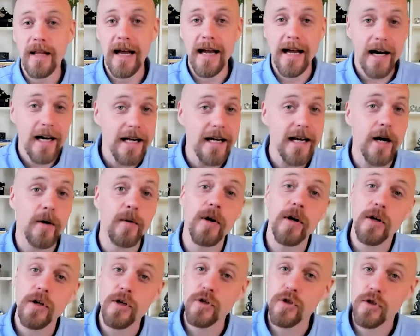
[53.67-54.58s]
"Hey honey, how are
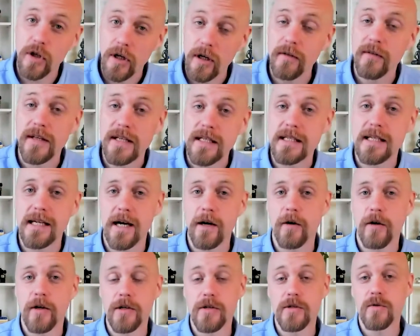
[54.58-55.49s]
we going to solve this
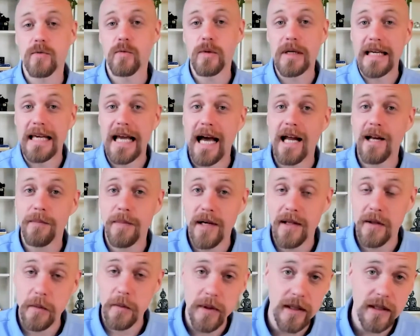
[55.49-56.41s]
now, because we can't
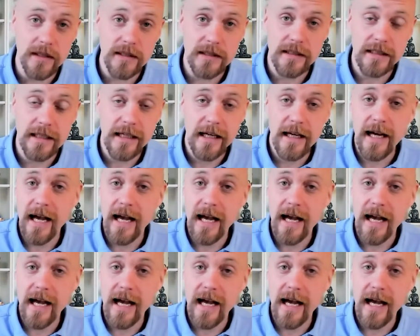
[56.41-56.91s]
pay the bills